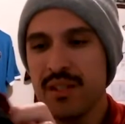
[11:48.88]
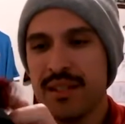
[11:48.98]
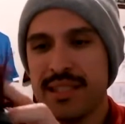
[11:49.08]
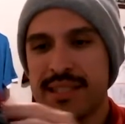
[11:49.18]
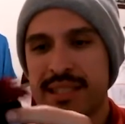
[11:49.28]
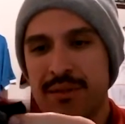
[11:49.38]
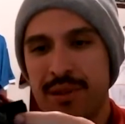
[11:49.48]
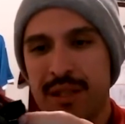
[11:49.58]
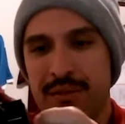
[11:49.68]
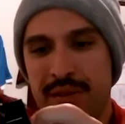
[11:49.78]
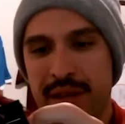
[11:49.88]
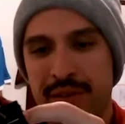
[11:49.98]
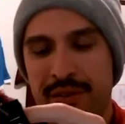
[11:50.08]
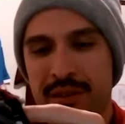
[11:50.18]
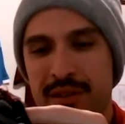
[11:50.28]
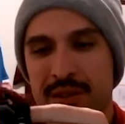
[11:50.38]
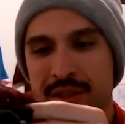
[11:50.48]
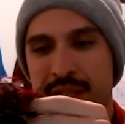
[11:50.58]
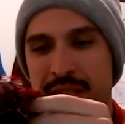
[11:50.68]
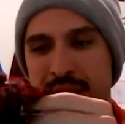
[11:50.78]
Let's see what we have here. It
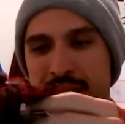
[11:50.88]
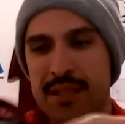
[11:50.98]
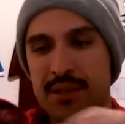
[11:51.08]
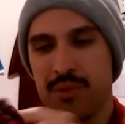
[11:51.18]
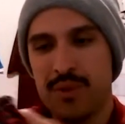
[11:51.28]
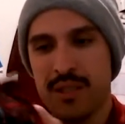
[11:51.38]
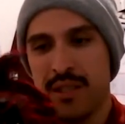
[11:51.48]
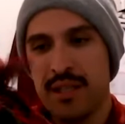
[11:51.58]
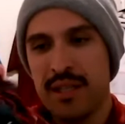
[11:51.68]
looks like this one